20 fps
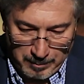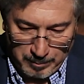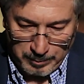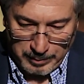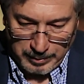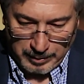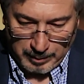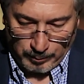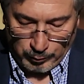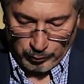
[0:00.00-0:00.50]
be
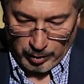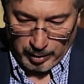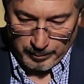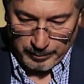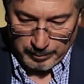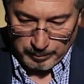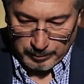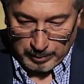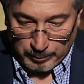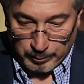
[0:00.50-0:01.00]
the
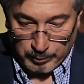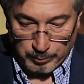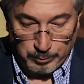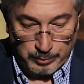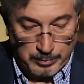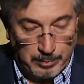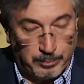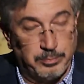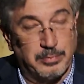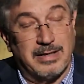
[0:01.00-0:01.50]
problem,
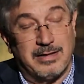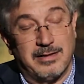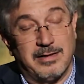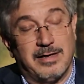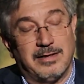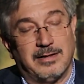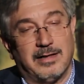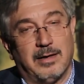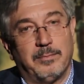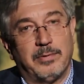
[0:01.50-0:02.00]
the
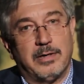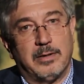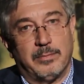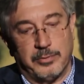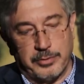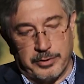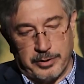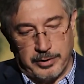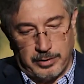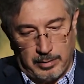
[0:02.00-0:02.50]
thing that people
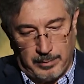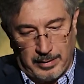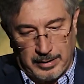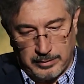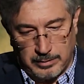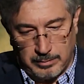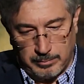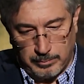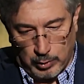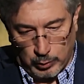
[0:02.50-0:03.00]
care
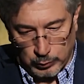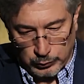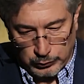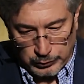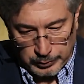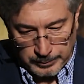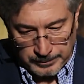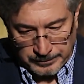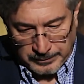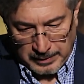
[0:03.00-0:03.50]
about the
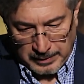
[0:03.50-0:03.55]
most.